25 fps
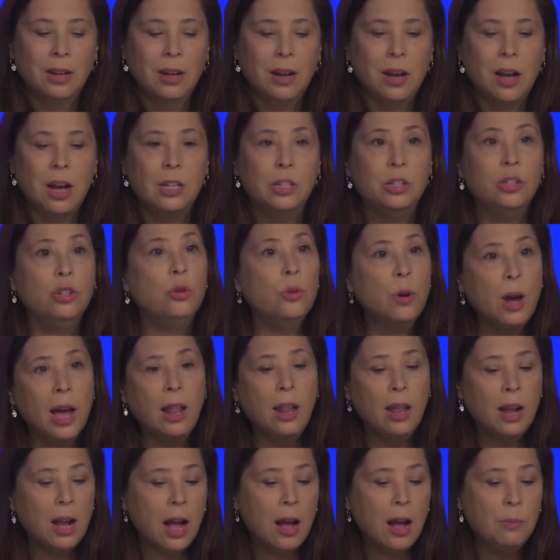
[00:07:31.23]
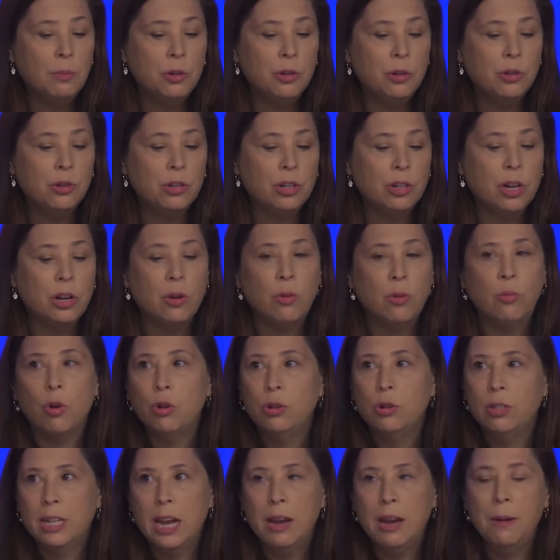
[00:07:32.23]
Uh, two helicopters are going to
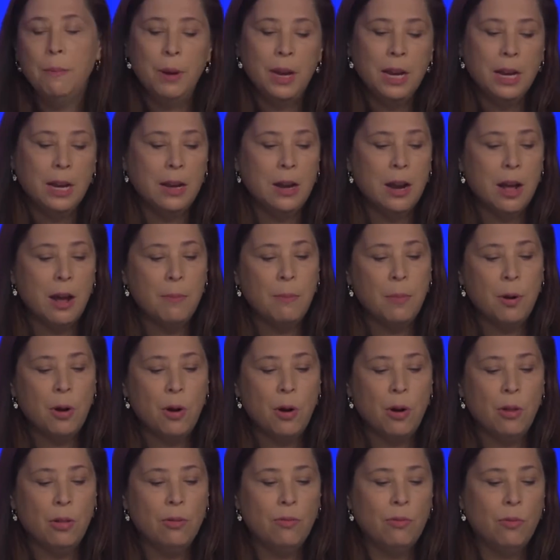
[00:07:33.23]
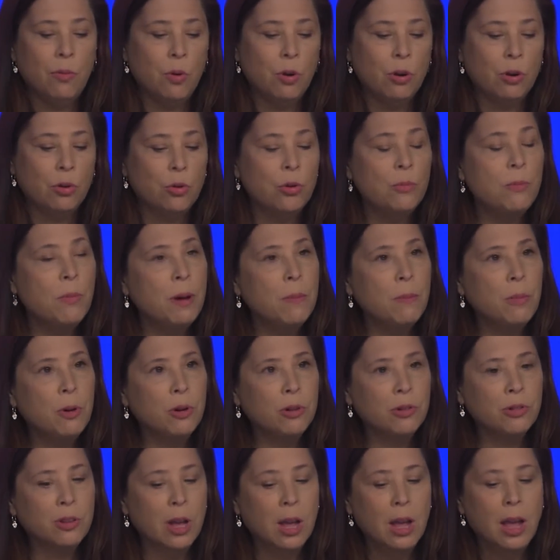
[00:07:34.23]
rotate picking up all the four crew
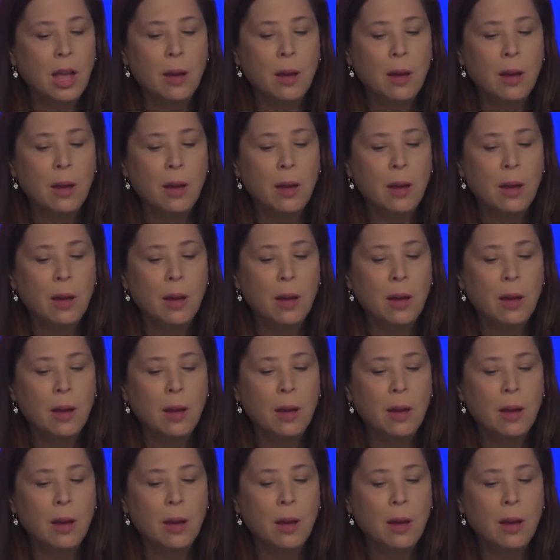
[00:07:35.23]
members